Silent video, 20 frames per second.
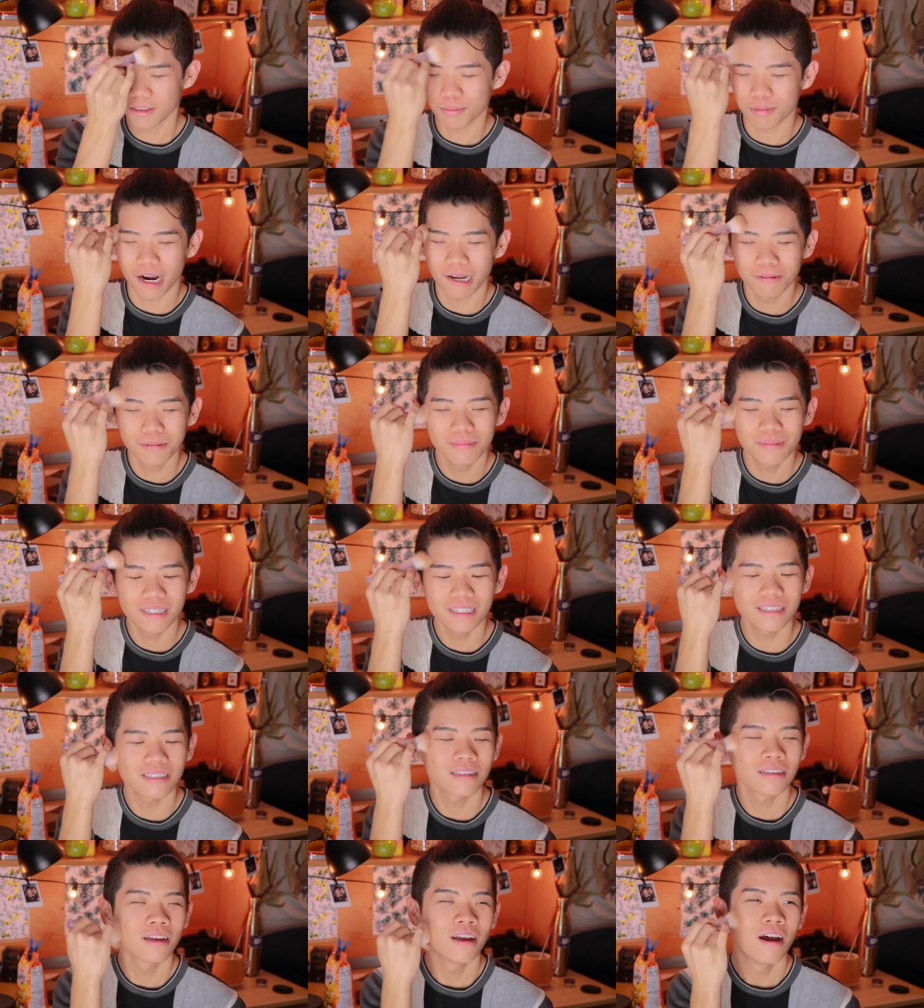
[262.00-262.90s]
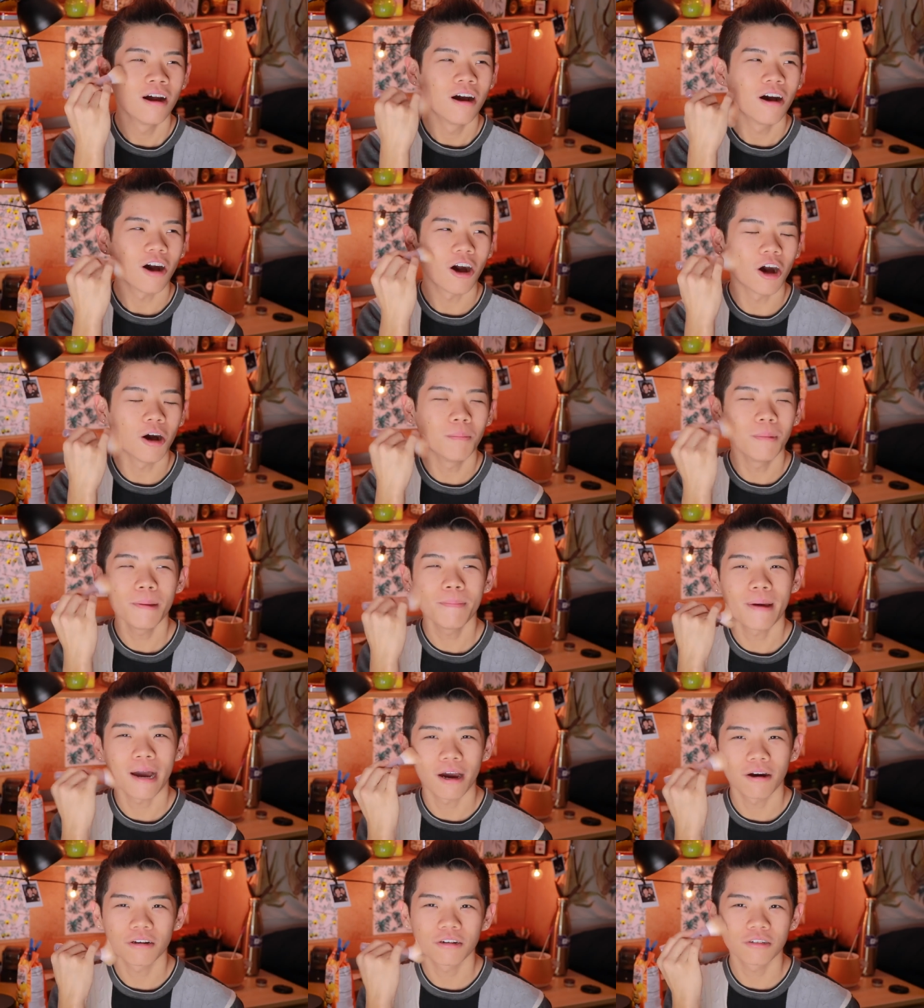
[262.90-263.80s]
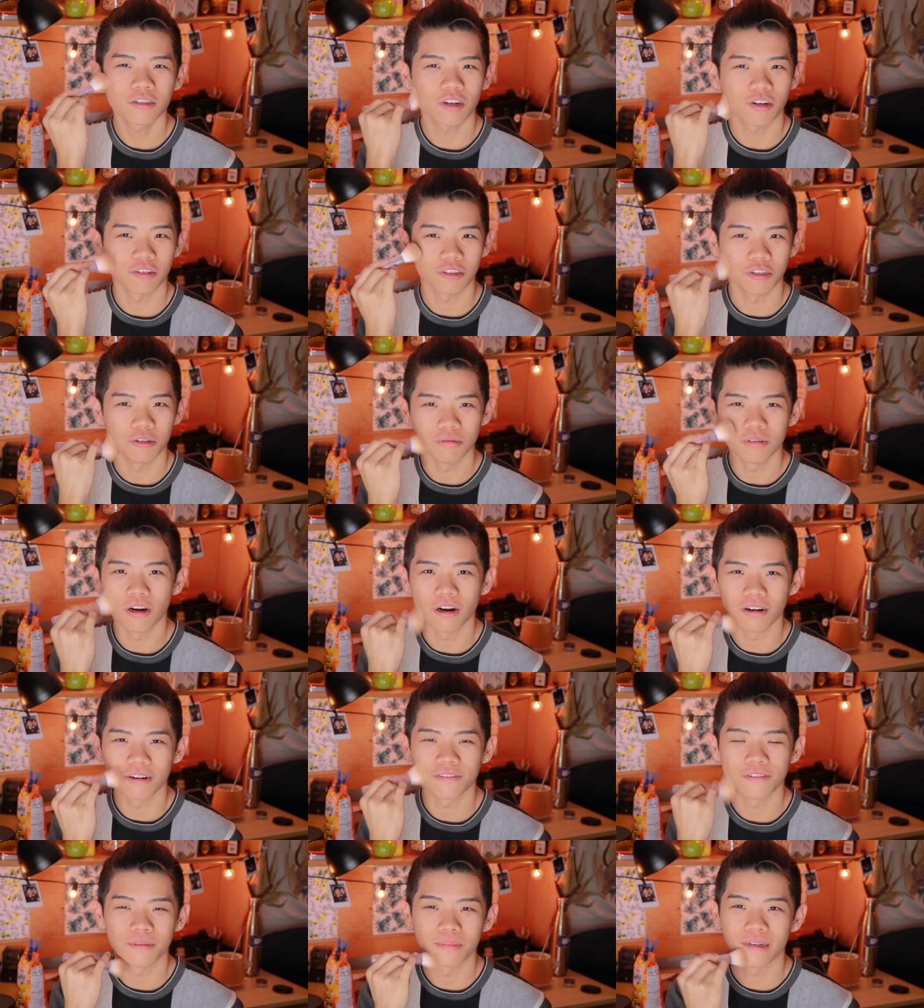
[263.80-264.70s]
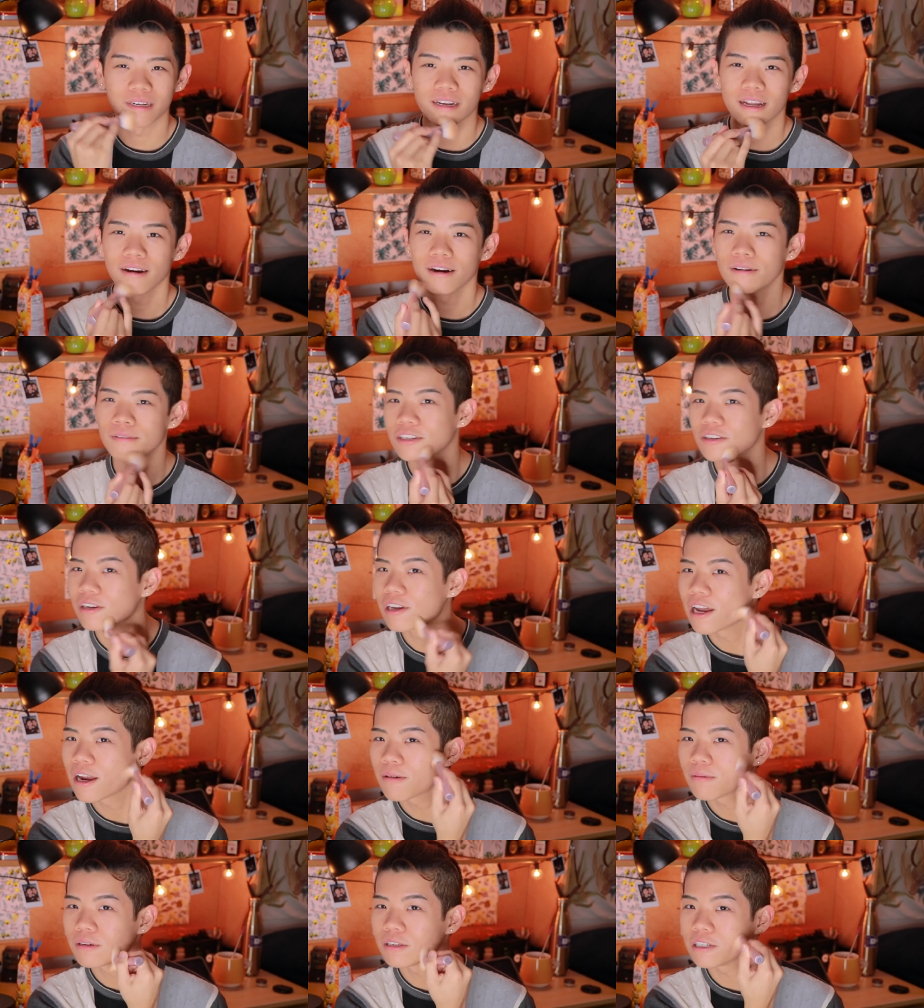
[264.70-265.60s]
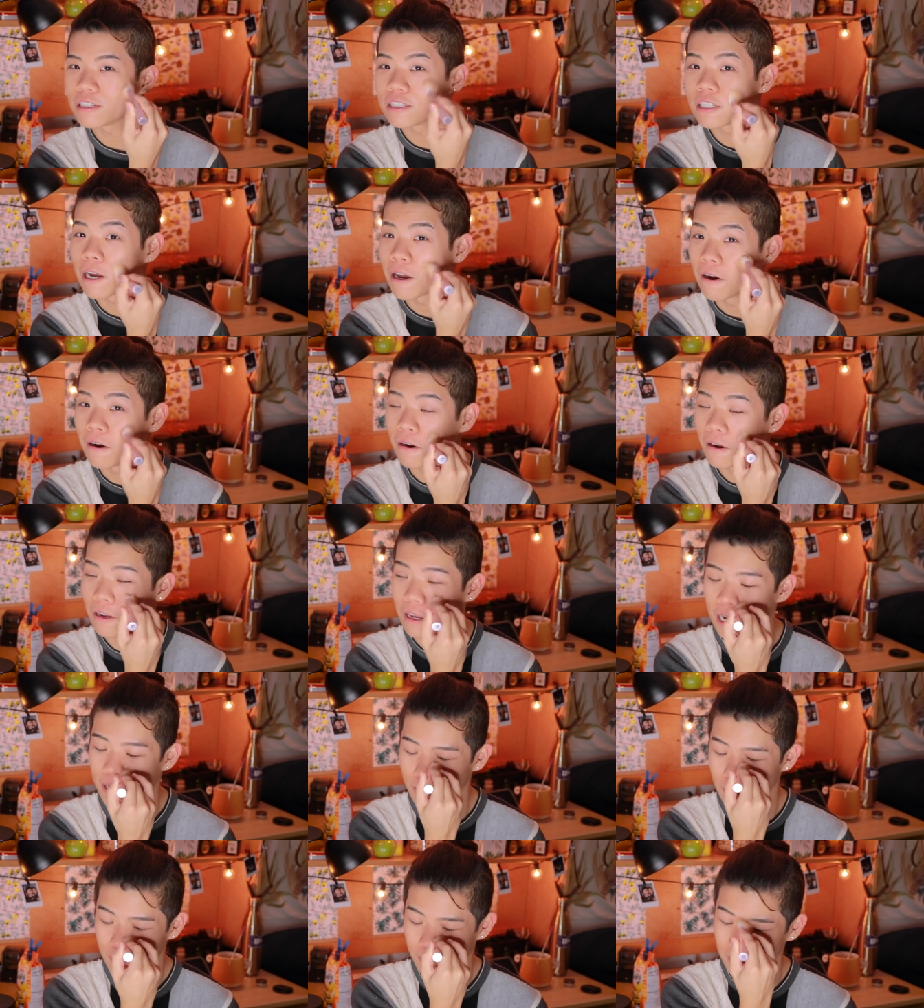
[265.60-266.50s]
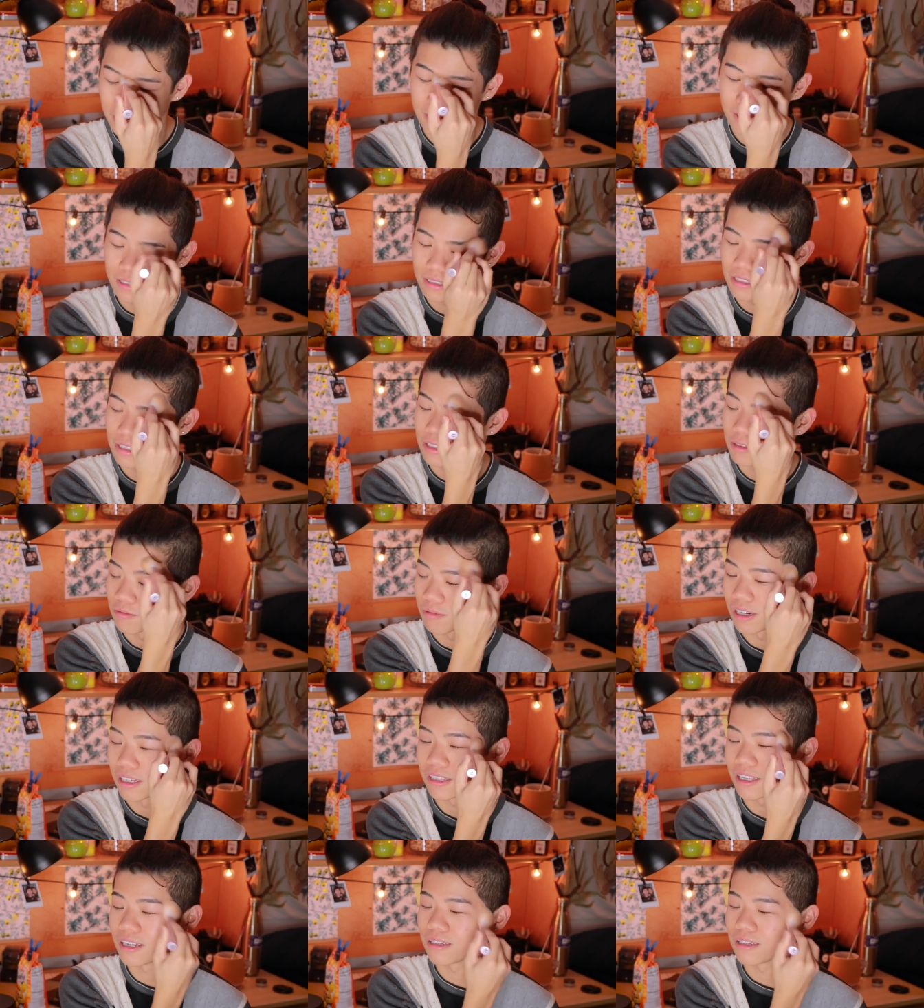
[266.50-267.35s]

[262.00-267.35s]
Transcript: the problem is, all my powders are too dark for me now. And you can't really tell on camera because this ring